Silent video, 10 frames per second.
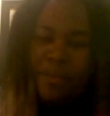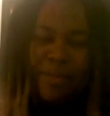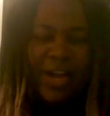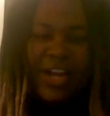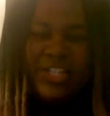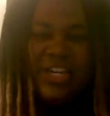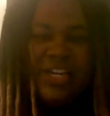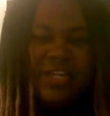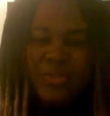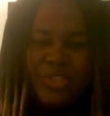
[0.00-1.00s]
punch
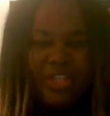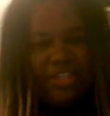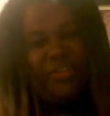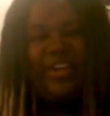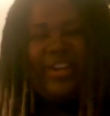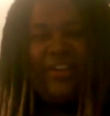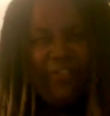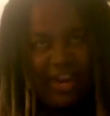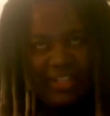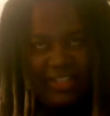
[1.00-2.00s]
to such a degree that it
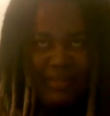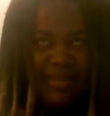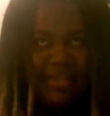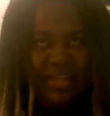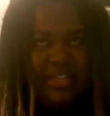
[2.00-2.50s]
rocked him.